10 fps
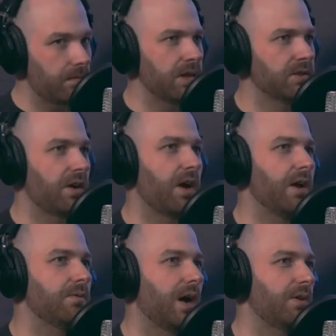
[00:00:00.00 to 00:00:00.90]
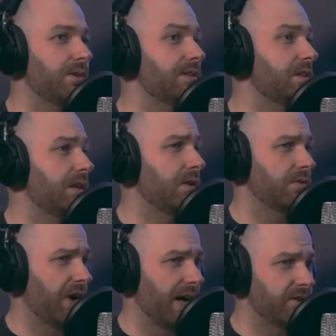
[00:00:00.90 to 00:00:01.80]
because I, I originally looked
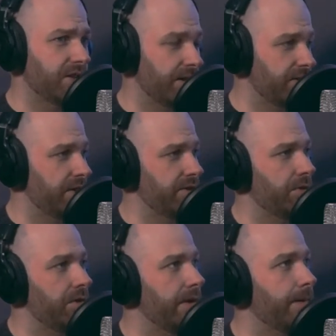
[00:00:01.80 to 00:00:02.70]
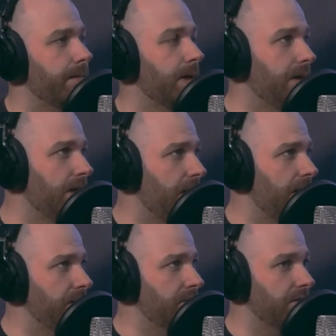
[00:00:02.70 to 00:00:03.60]
for hand sanitizer on there,
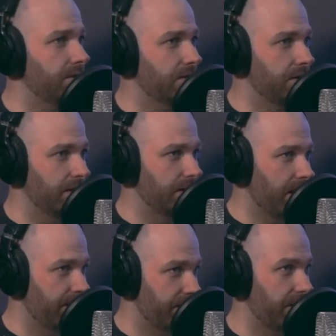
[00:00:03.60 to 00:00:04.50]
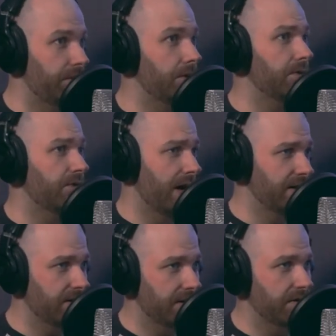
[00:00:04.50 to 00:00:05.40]
and the, if you, if you look for hand
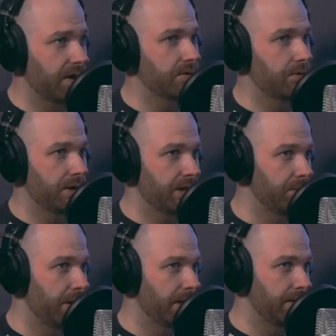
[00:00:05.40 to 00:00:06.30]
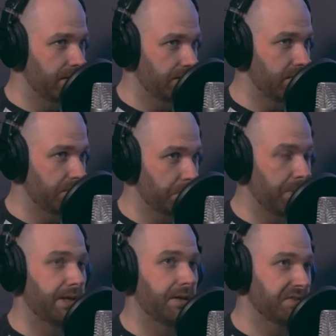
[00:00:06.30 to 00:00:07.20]
sanitizer on eBay, this is the
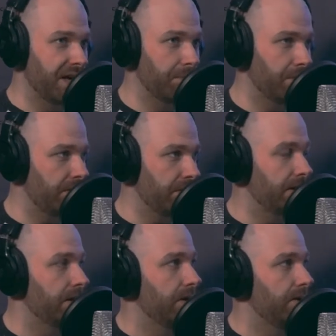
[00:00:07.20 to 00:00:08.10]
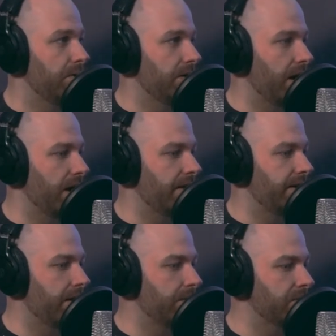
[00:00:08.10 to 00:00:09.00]
peak example of it. There
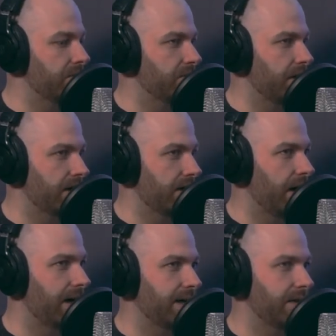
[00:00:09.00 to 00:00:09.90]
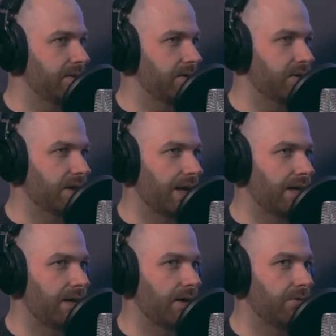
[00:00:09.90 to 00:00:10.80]
there was a guy
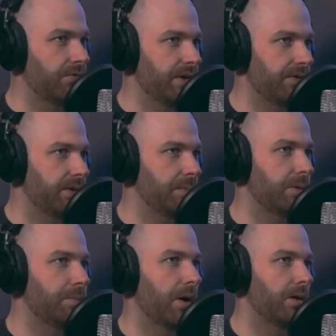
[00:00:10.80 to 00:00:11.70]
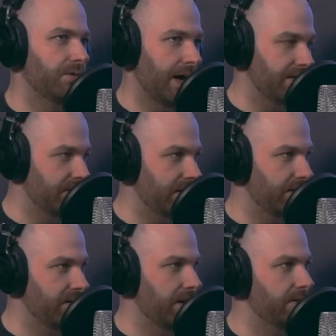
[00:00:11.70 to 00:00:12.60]
selling a fifty ml bottle of hand
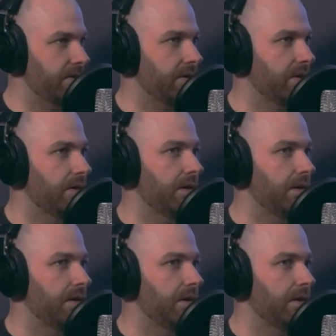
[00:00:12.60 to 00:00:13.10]
sanitizer,